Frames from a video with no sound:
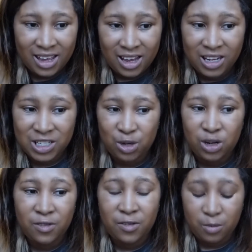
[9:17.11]
Because
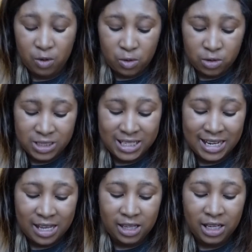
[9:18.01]
all of it
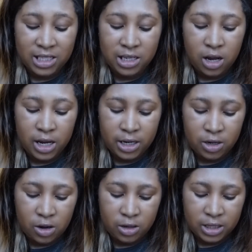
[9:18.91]
together, because I
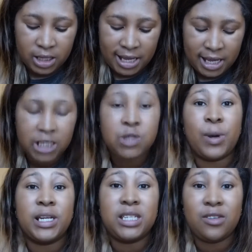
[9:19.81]
got the
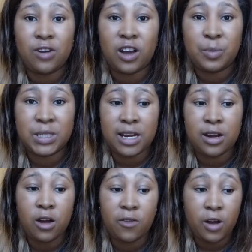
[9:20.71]
25%
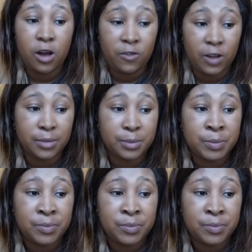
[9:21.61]
off offer,